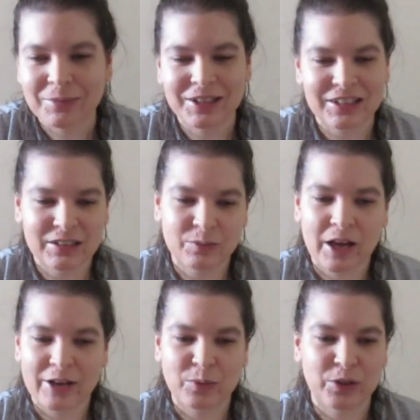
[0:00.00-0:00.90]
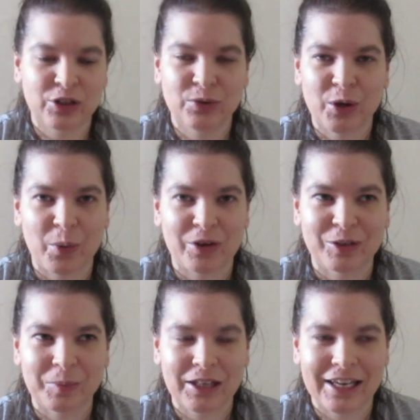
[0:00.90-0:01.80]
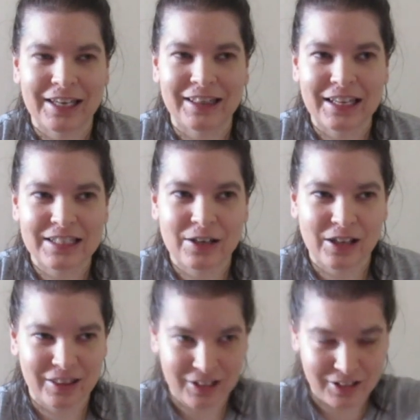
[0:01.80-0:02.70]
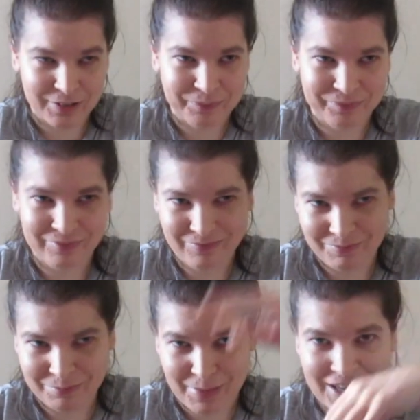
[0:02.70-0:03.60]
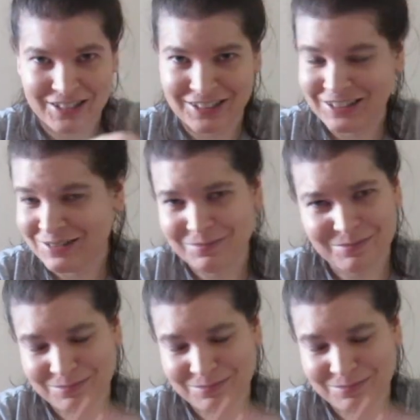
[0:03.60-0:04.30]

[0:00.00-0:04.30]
I mean, it's like when you go on a plane, and the masks